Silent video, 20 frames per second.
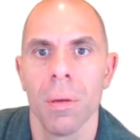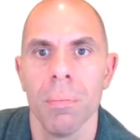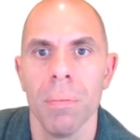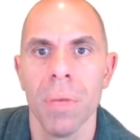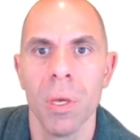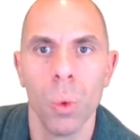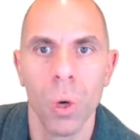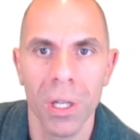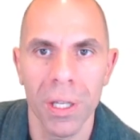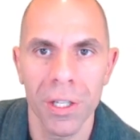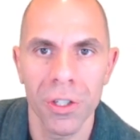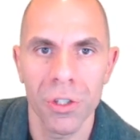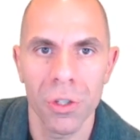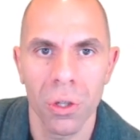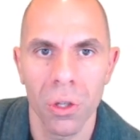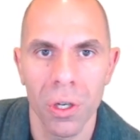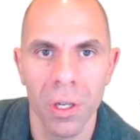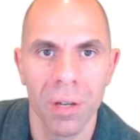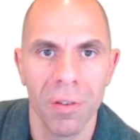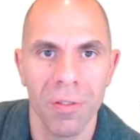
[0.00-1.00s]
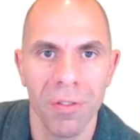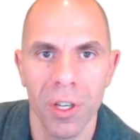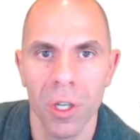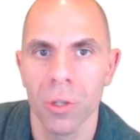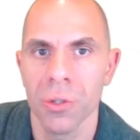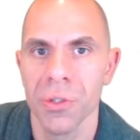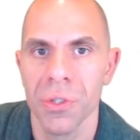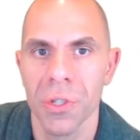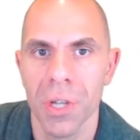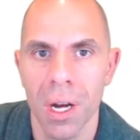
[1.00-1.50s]
be willing to look and
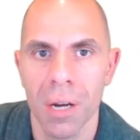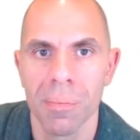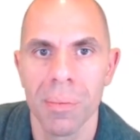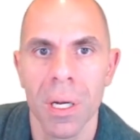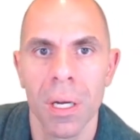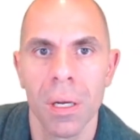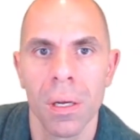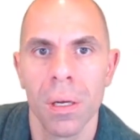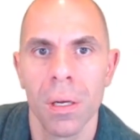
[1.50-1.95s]
feel dumb.